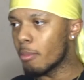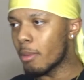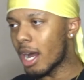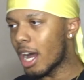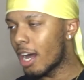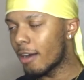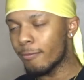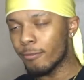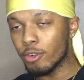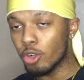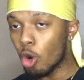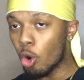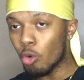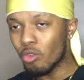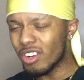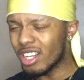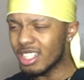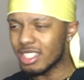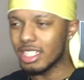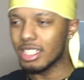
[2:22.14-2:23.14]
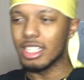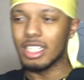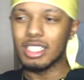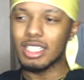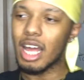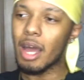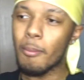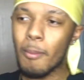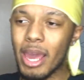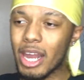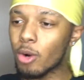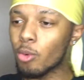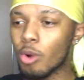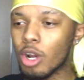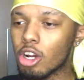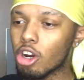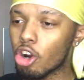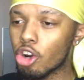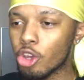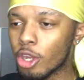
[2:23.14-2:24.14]
high for no reason. Does not matter
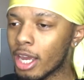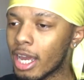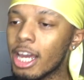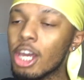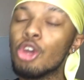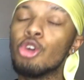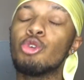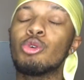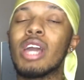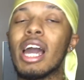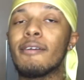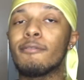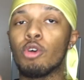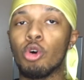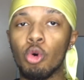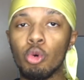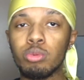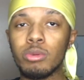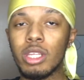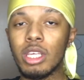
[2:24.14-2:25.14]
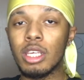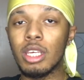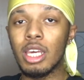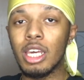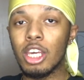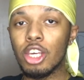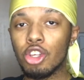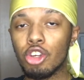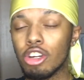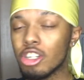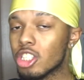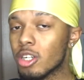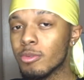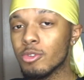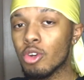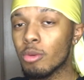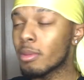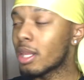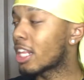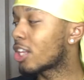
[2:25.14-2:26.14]
what car you got. You can have a hoopty. Your insurance is
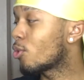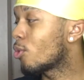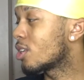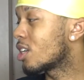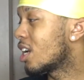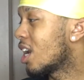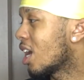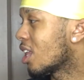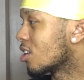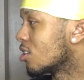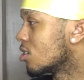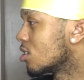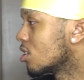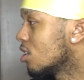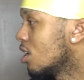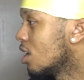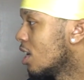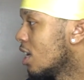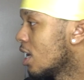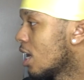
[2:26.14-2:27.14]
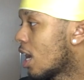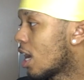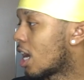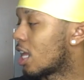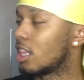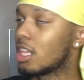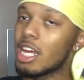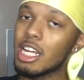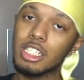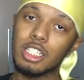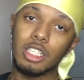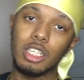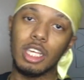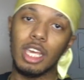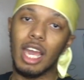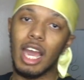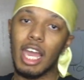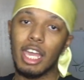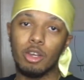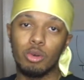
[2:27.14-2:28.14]
gonna be like $200.
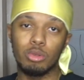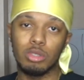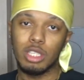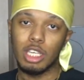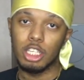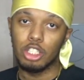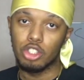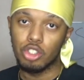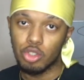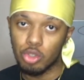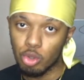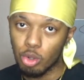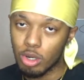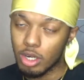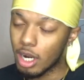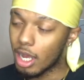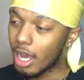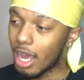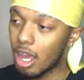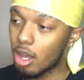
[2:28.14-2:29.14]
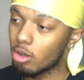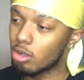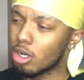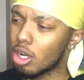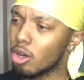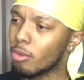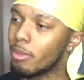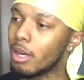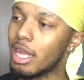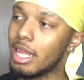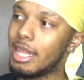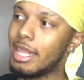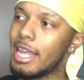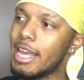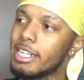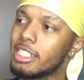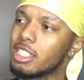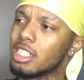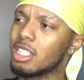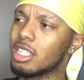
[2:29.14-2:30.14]
Allegedly, I ain't gonna say it's true now, I don't know, but
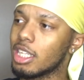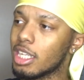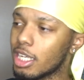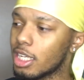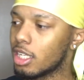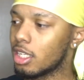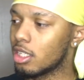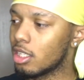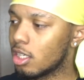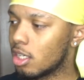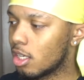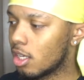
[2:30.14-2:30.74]
allegedly,